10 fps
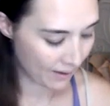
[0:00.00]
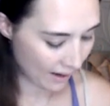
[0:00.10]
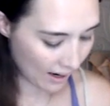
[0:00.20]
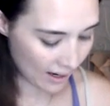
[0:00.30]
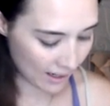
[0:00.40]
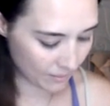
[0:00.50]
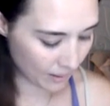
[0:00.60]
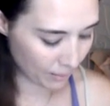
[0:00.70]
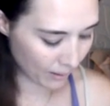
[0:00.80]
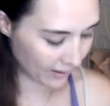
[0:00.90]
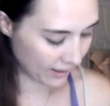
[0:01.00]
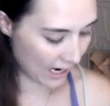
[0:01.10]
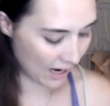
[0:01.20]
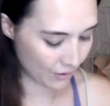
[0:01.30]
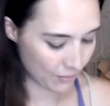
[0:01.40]
uh, I'm probably going to
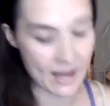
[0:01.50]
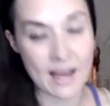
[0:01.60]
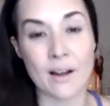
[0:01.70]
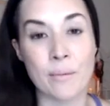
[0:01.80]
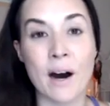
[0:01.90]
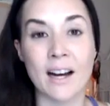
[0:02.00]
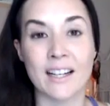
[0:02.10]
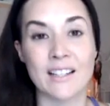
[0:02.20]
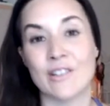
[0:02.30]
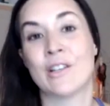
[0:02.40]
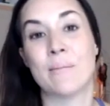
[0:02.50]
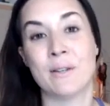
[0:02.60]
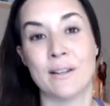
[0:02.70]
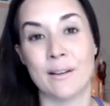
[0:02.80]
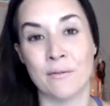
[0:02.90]
have to pay out of pocket to ship
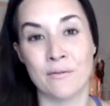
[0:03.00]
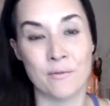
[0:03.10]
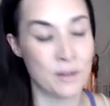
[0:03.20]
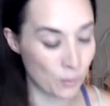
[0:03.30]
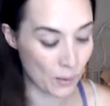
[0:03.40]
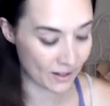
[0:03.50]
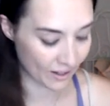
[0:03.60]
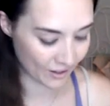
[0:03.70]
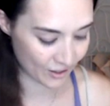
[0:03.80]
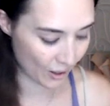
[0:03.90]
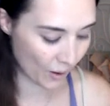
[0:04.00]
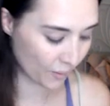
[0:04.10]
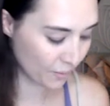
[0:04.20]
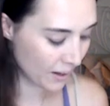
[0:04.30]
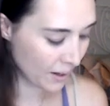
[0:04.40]
to the the winner.
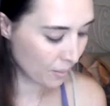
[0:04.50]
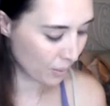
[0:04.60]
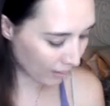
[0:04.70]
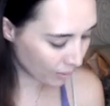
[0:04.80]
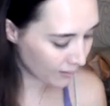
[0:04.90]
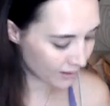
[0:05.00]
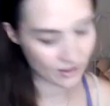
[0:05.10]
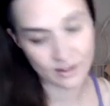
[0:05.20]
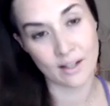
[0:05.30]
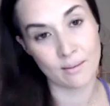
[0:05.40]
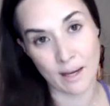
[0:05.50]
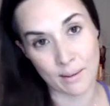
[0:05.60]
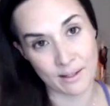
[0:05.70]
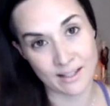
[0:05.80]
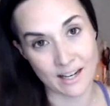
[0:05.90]
So probably just going to be
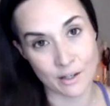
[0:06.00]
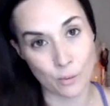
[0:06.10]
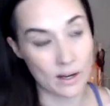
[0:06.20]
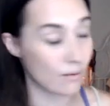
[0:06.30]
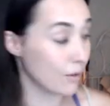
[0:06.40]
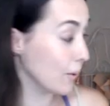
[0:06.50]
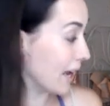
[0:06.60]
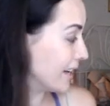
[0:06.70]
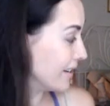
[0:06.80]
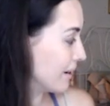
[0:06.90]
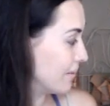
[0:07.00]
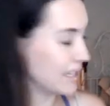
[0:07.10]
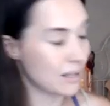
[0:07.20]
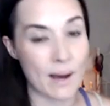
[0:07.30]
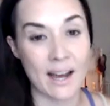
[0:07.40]
able to send to one of you and some of
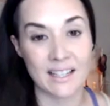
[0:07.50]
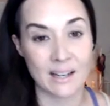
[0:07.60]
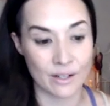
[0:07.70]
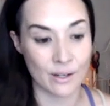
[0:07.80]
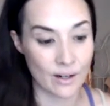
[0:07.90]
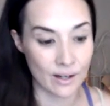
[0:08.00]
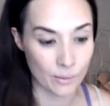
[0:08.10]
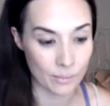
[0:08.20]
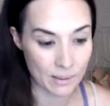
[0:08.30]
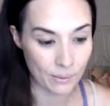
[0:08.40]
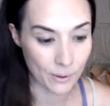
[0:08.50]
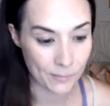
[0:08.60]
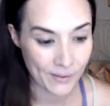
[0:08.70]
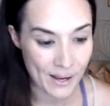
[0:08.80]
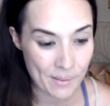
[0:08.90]
these bags have to go to other people
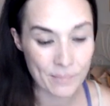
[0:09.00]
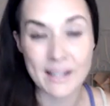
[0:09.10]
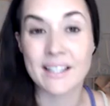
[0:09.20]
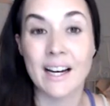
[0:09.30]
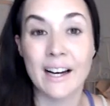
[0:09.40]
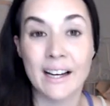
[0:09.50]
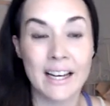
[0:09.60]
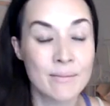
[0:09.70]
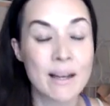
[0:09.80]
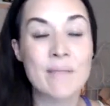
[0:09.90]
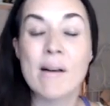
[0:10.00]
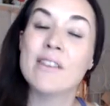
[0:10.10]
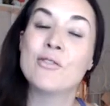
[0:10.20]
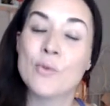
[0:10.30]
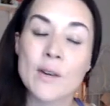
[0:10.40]
but uh, in, in my
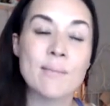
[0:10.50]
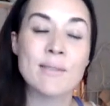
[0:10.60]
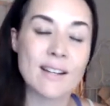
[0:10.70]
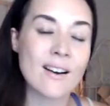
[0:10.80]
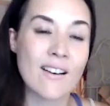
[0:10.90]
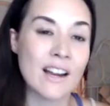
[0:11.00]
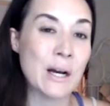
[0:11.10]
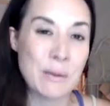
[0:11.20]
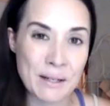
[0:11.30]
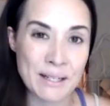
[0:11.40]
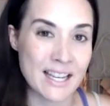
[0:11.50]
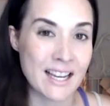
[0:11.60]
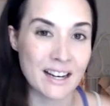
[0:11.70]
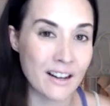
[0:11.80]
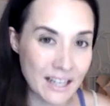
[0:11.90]
dream scenario i would
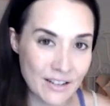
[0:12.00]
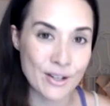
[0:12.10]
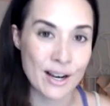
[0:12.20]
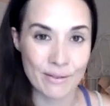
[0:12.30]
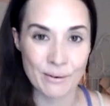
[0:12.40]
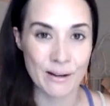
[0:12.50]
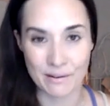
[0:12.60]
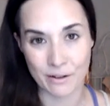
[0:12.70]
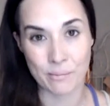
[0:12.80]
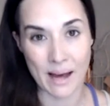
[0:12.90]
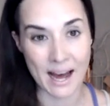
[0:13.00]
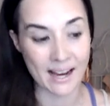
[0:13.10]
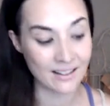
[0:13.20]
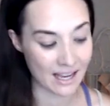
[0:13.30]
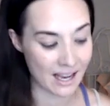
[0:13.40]
send each and every one of you
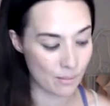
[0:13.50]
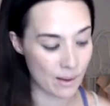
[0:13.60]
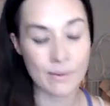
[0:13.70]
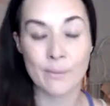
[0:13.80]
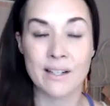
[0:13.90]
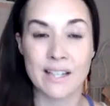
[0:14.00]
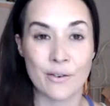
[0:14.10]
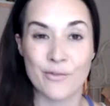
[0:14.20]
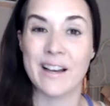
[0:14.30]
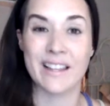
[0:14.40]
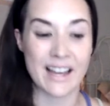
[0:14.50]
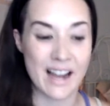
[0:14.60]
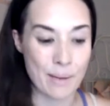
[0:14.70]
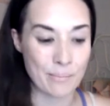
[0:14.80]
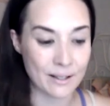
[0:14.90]
bags and maybe one day we'll make that
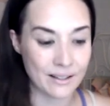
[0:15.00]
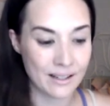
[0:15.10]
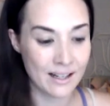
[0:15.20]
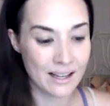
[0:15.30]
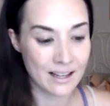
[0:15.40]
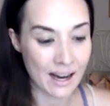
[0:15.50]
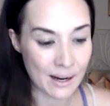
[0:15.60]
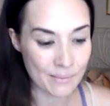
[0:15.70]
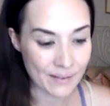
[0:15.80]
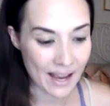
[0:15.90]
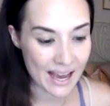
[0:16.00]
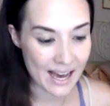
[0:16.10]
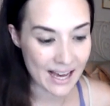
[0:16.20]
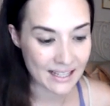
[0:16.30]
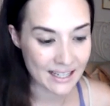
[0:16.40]
happen um,
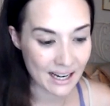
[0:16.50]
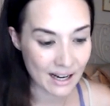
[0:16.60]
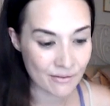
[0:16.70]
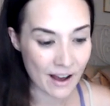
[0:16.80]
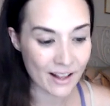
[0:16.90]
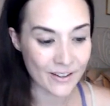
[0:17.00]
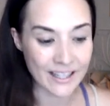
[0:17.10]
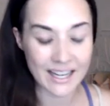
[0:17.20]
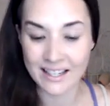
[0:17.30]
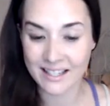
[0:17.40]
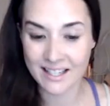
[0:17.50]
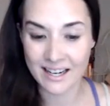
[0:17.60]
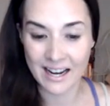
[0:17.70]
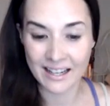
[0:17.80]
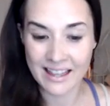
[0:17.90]
and uh, valerie yes
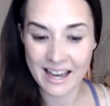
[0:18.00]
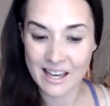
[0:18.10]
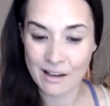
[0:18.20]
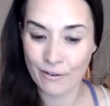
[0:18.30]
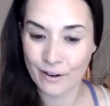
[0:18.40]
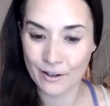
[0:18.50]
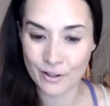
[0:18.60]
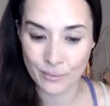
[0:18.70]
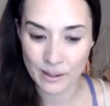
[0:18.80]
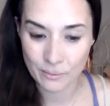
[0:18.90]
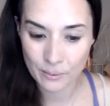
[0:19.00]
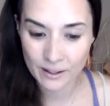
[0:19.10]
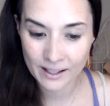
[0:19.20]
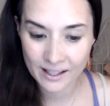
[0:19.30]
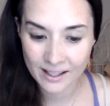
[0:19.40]
thank you for your sweet
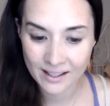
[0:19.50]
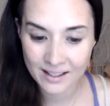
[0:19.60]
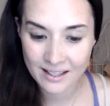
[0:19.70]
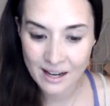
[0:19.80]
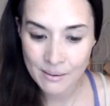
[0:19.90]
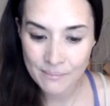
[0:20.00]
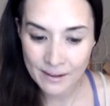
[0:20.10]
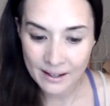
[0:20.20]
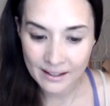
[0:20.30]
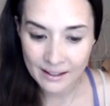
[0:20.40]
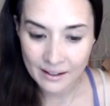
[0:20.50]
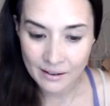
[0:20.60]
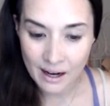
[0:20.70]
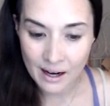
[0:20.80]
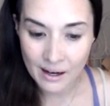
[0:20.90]
words
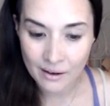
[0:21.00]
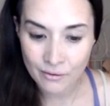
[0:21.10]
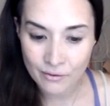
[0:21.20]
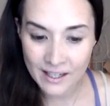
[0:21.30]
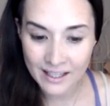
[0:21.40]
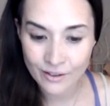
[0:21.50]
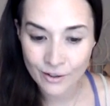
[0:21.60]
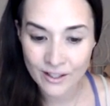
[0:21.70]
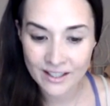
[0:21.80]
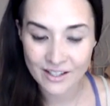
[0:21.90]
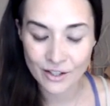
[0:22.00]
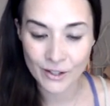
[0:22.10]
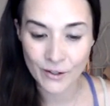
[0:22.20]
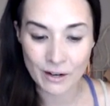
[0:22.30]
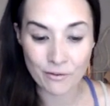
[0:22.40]
uh, Vegan Goonie says, You're a
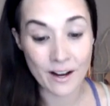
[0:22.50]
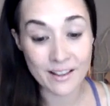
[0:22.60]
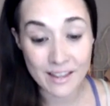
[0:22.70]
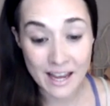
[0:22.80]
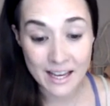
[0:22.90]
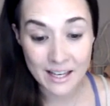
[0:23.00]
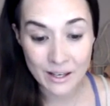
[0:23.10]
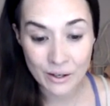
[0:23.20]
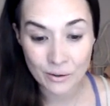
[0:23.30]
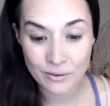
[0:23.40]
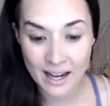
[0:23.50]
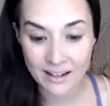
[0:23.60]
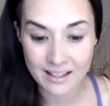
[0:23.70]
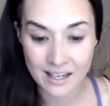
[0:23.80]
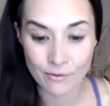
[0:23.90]
great friend. Thank you.
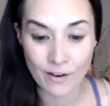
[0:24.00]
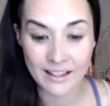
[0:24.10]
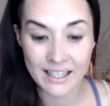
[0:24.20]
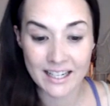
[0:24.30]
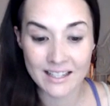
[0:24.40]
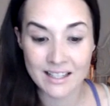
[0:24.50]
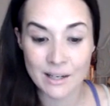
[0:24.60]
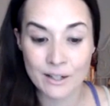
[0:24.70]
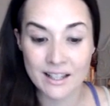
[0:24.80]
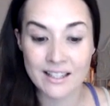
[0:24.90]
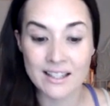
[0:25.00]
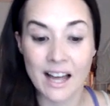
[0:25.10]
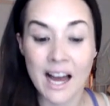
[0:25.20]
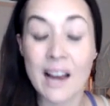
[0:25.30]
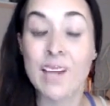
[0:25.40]
Natalie said, Finally getting to see one of these
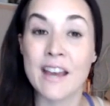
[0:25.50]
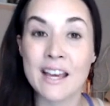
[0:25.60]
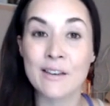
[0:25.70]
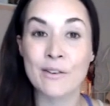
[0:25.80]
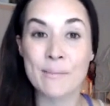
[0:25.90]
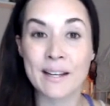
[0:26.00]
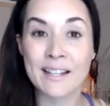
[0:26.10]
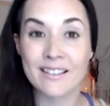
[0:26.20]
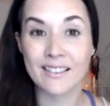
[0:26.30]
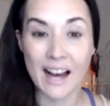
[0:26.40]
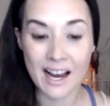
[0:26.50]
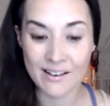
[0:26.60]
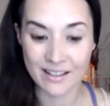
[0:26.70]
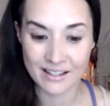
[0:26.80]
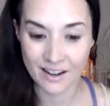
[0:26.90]
live. Thank you for being here live.
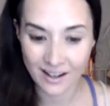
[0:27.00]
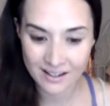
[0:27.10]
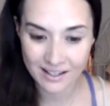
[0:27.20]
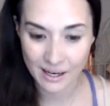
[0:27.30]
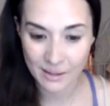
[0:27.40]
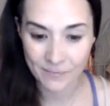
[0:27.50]
That's awesome.